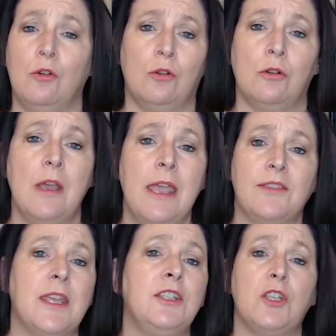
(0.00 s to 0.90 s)
or
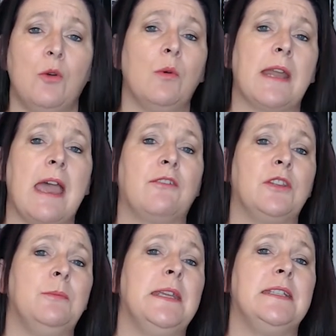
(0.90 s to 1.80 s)
they don't want to have
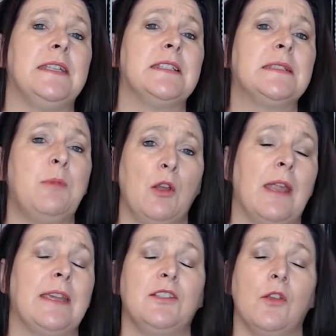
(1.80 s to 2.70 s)
the media
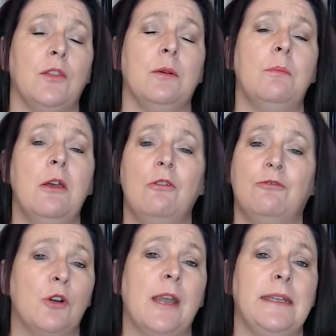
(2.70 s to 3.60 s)
spotlight on them
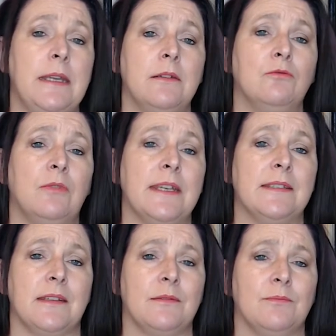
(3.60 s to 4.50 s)
for any
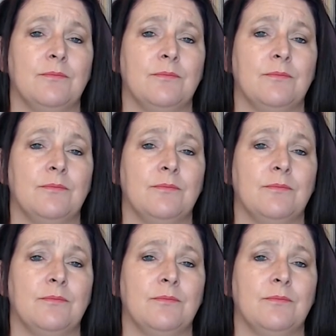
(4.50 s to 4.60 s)
reason.